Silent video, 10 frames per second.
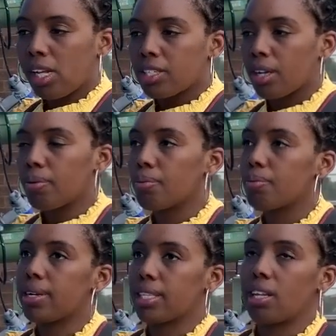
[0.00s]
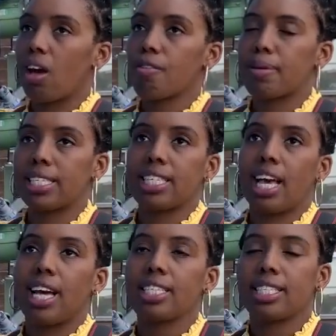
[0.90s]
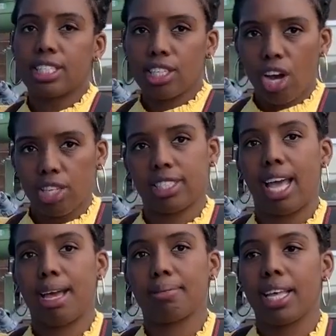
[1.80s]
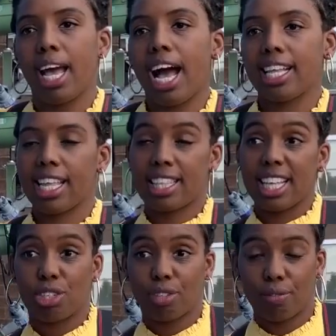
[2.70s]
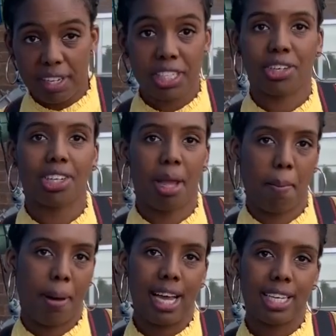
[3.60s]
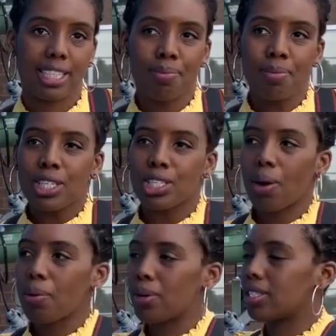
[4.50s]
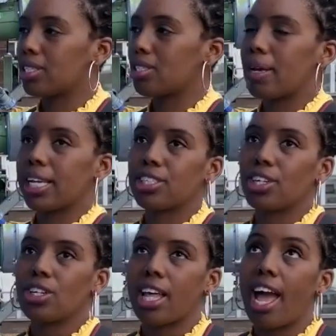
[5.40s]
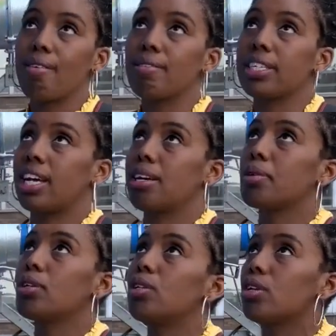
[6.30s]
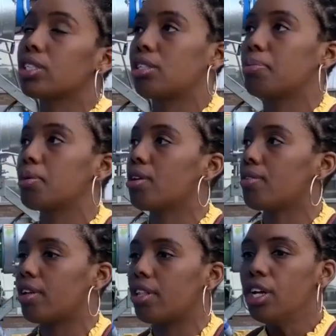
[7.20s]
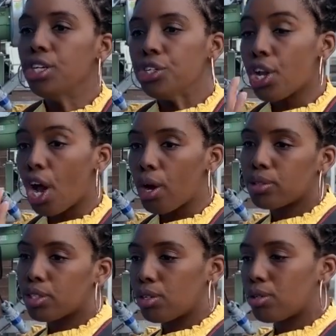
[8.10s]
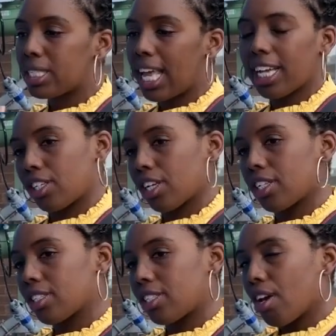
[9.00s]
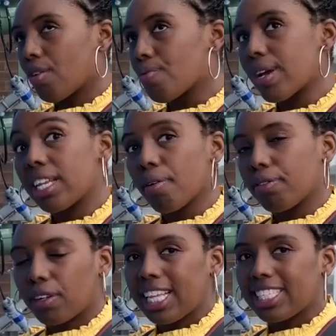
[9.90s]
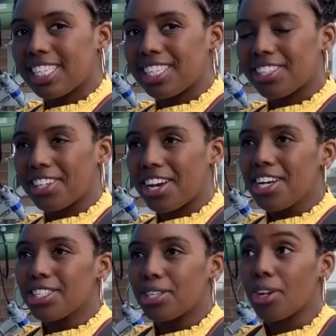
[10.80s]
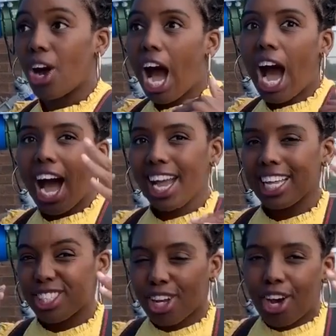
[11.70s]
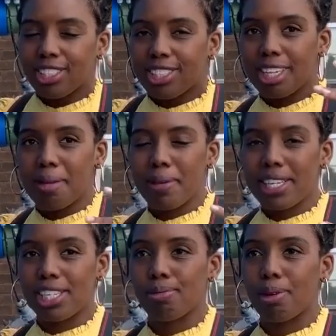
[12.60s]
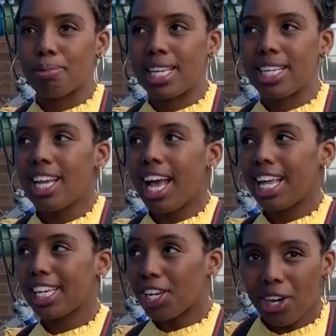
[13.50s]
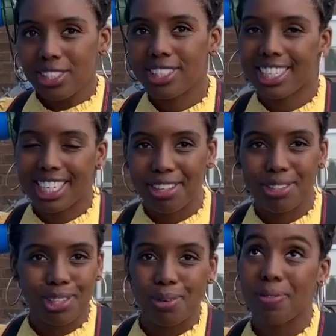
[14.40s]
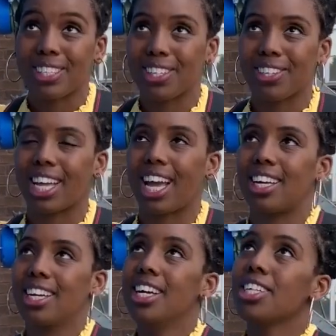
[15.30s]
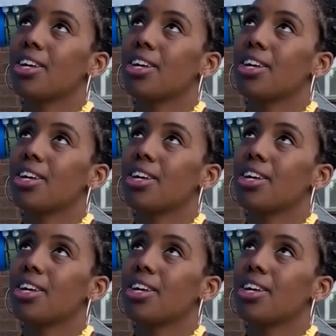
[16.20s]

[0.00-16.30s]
So with a lot of my designs, there's concept and then there's just visual impact. So I wanted to make sure that every time you looked at the mural, no two sections really reflected each other. So your eye is constantly being interrupted and it constantly gives you something to look at.